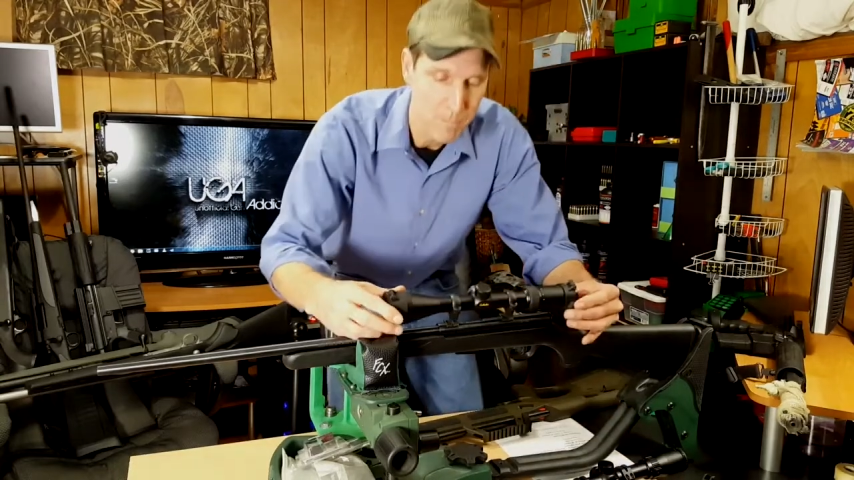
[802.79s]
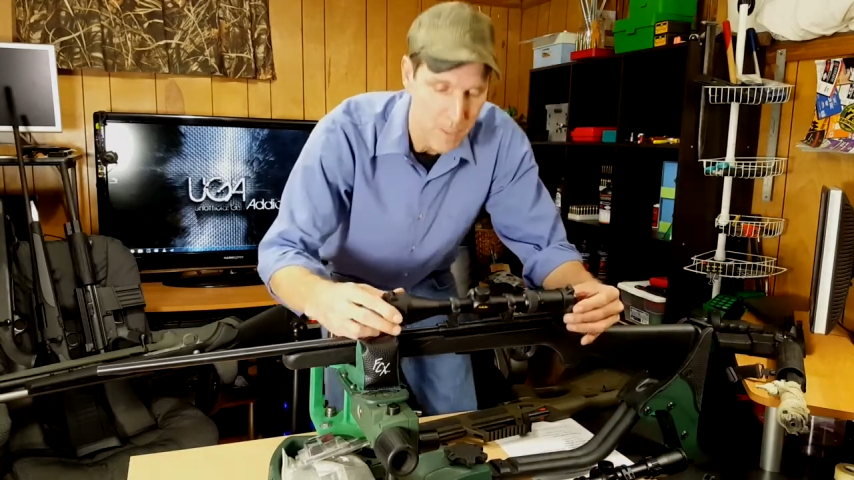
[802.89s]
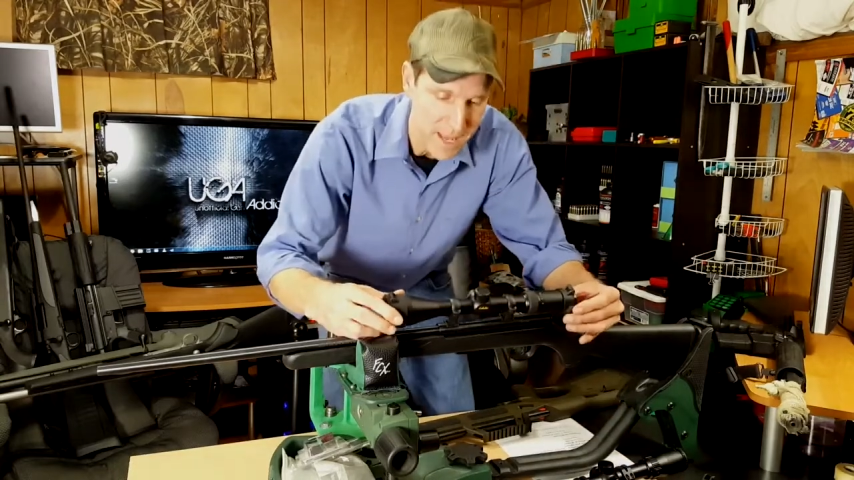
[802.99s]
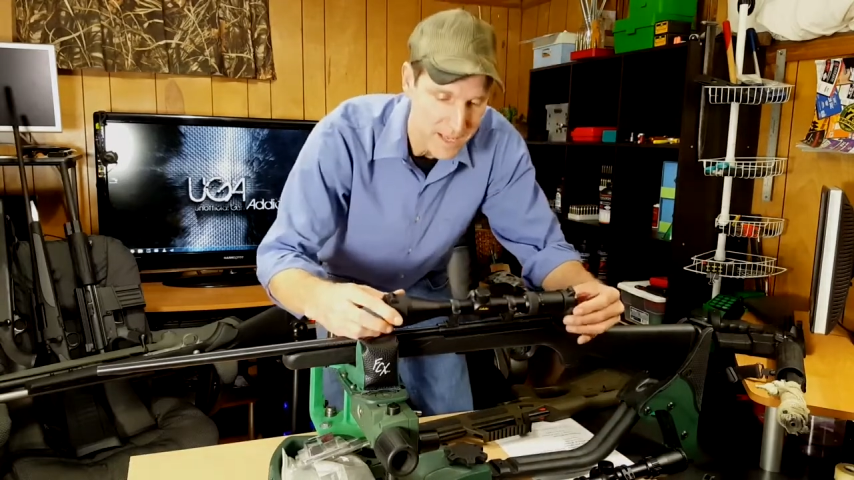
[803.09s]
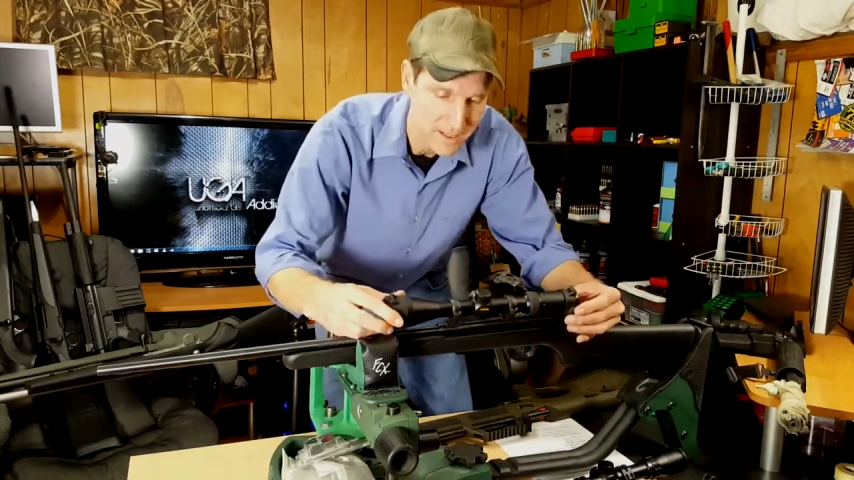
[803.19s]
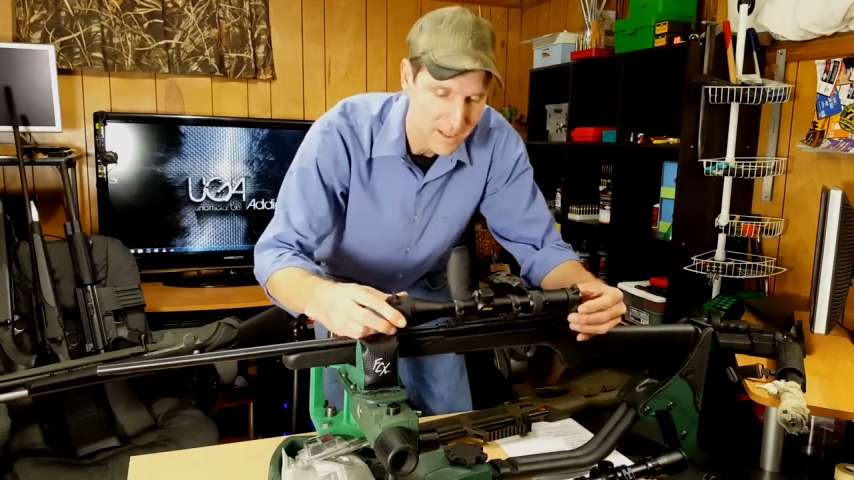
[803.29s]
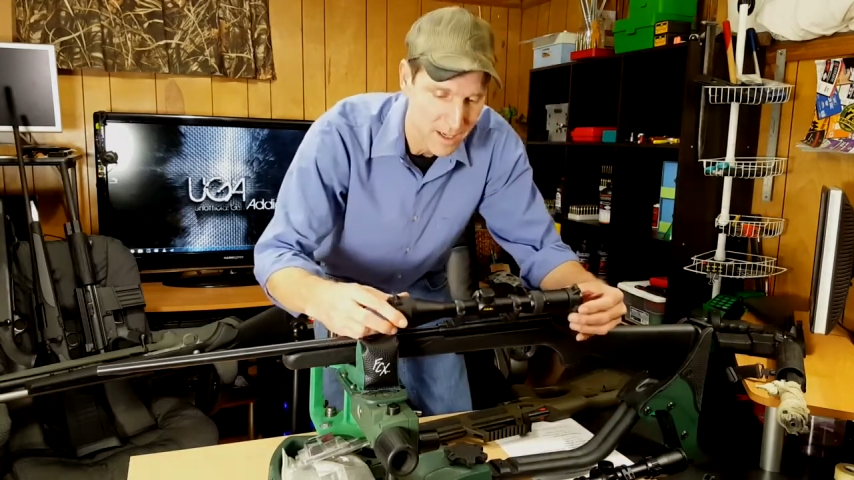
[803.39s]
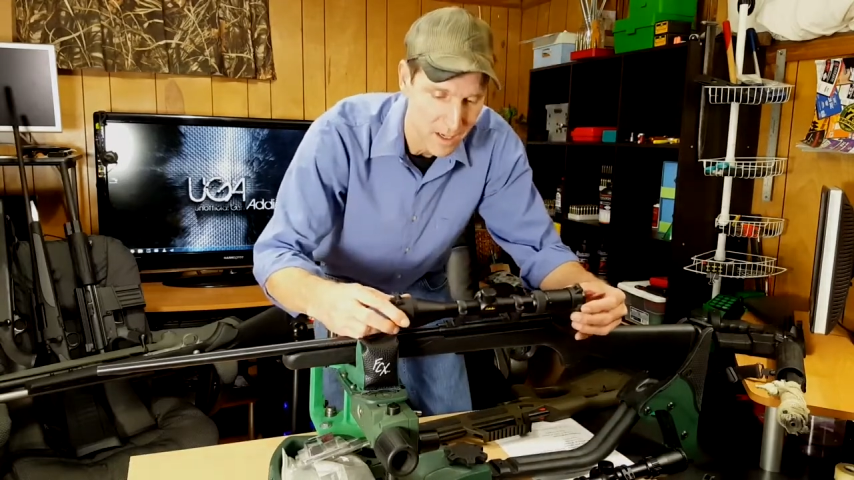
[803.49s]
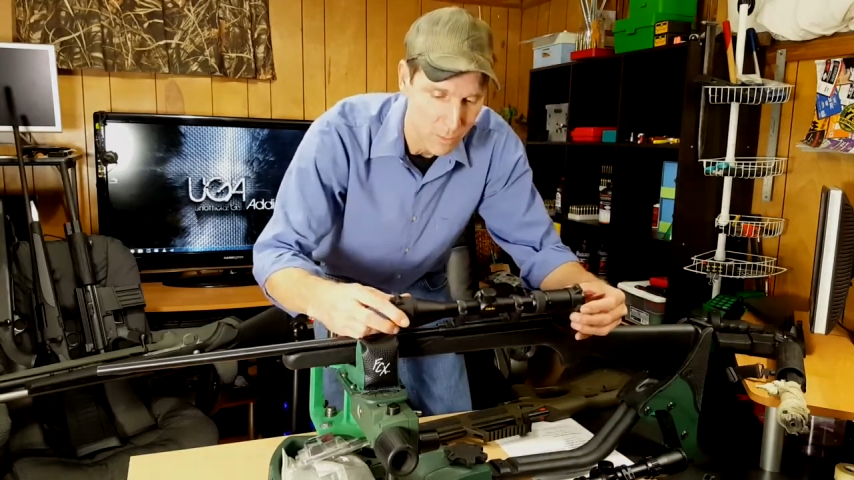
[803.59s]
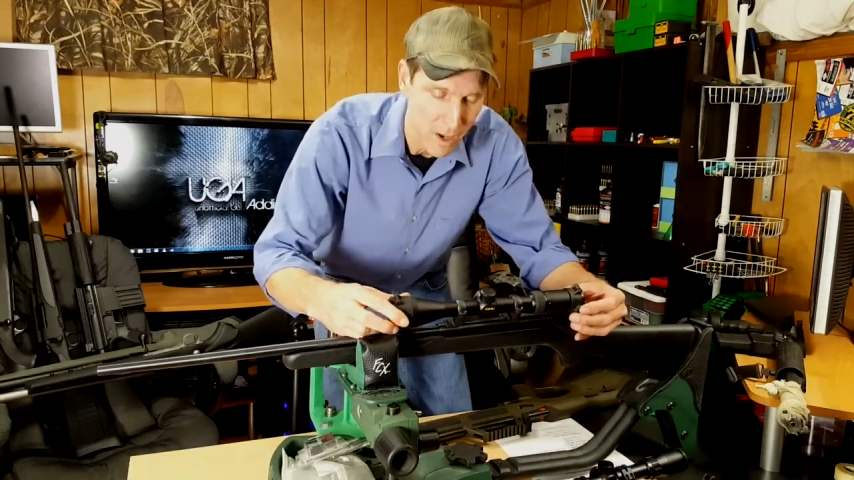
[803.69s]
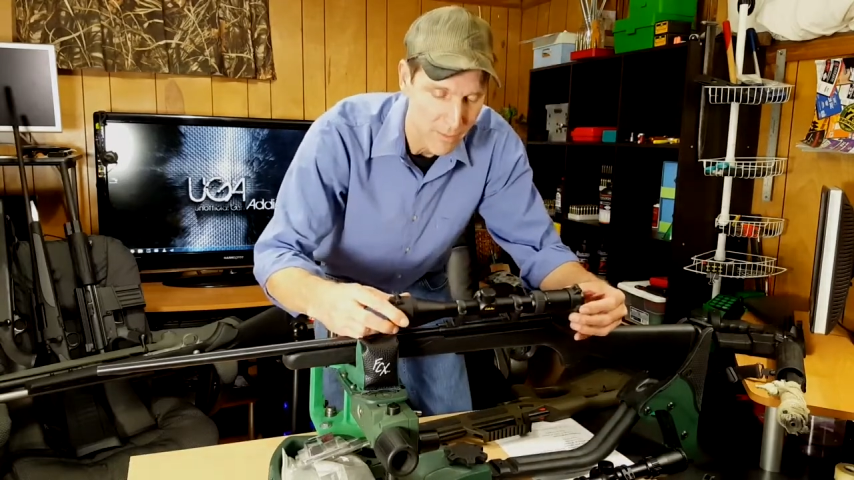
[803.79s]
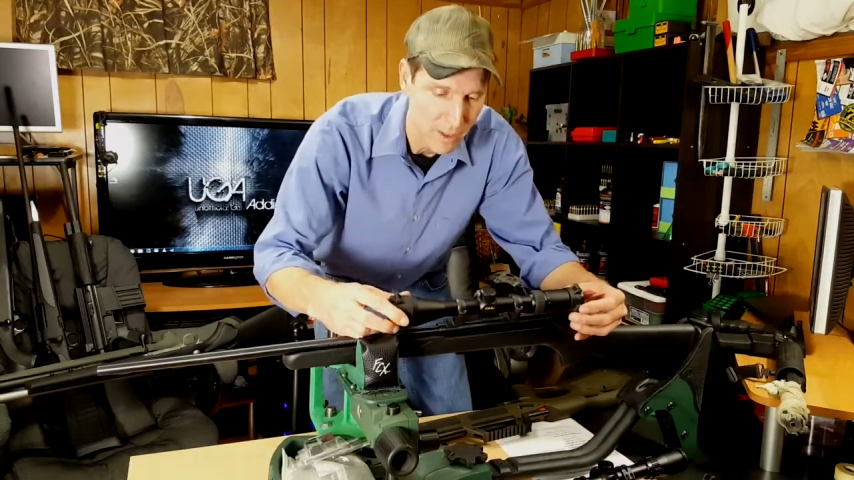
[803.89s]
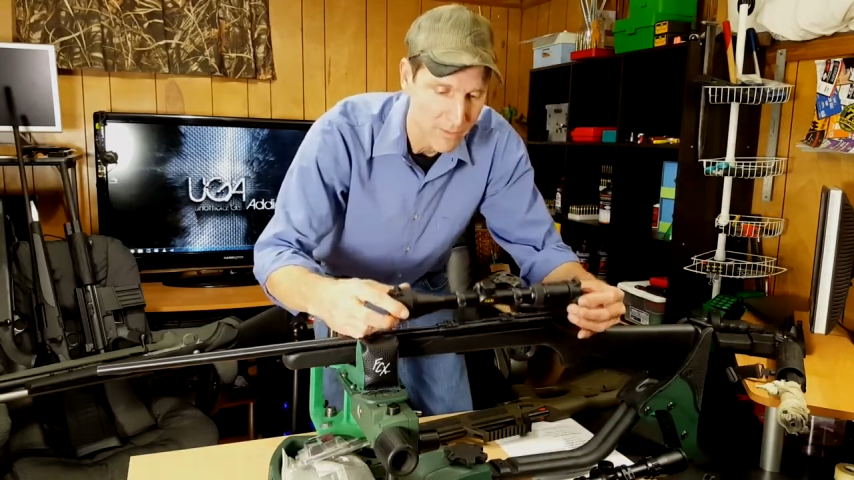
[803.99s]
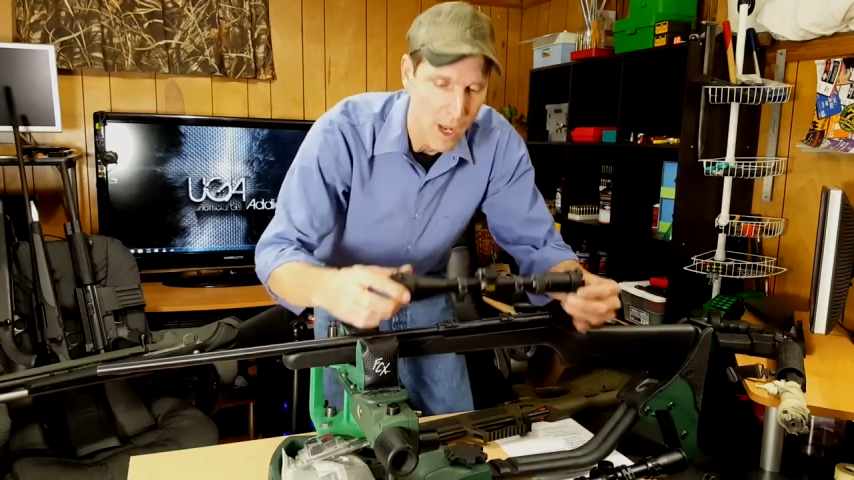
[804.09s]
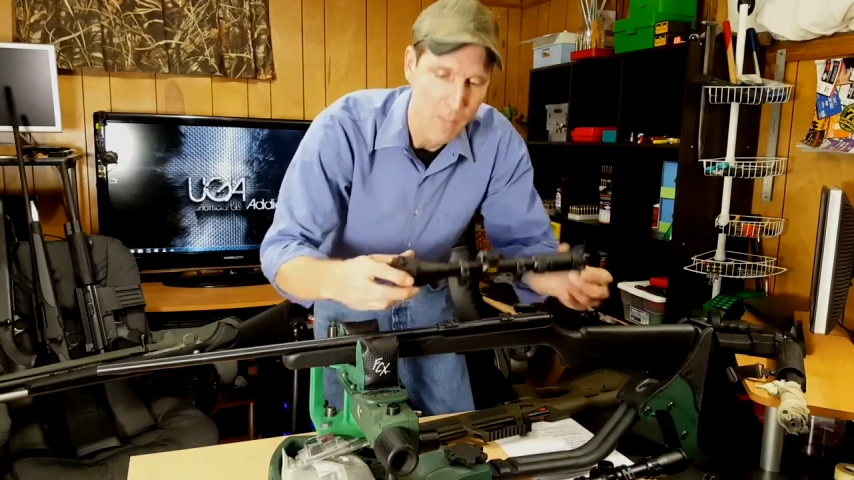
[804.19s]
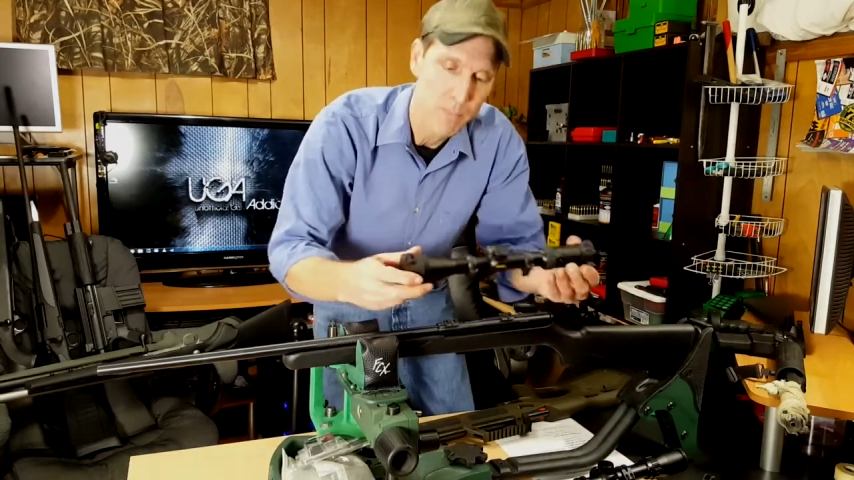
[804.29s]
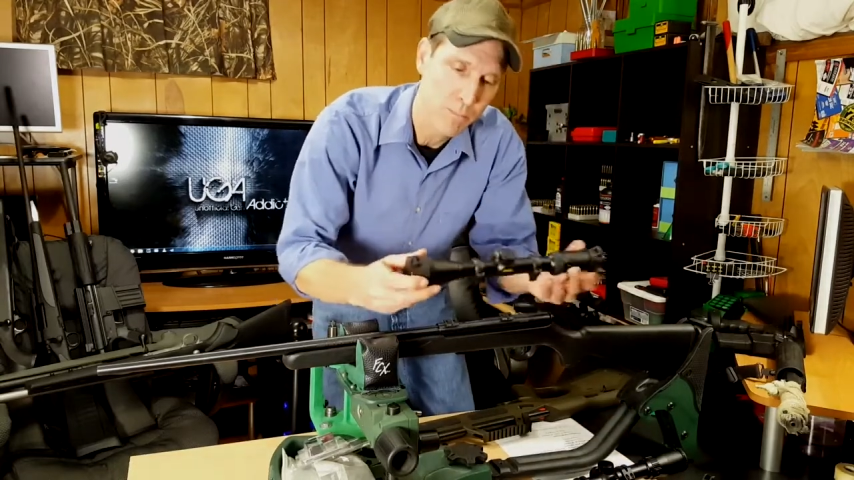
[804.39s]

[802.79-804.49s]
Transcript: base rifle I've got.